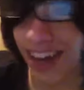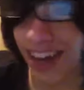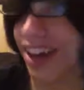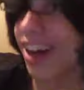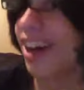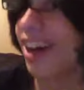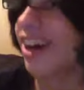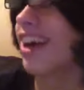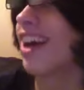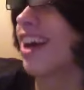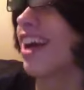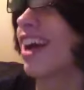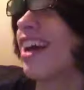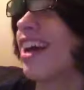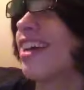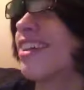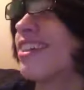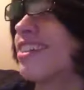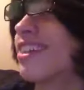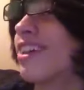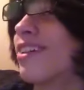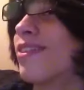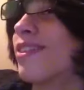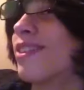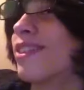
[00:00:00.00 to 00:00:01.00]
Okay,
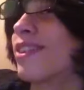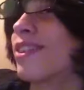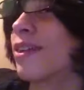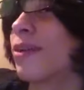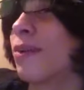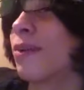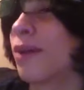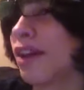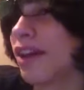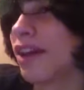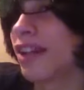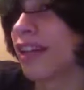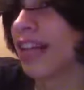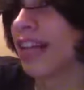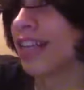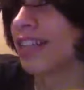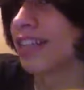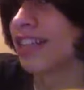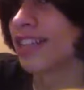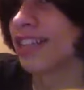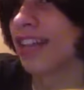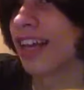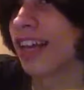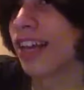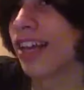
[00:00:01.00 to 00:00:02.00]
so I'm just gonna wear
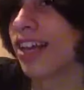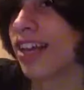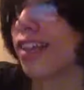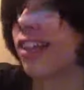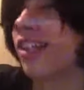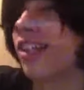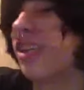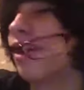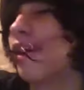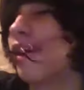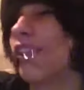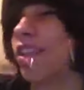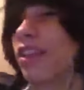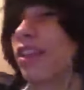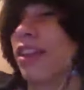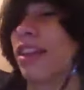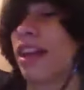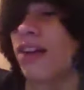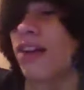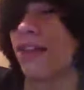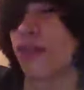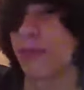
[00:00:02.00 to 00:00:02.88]
glasses like that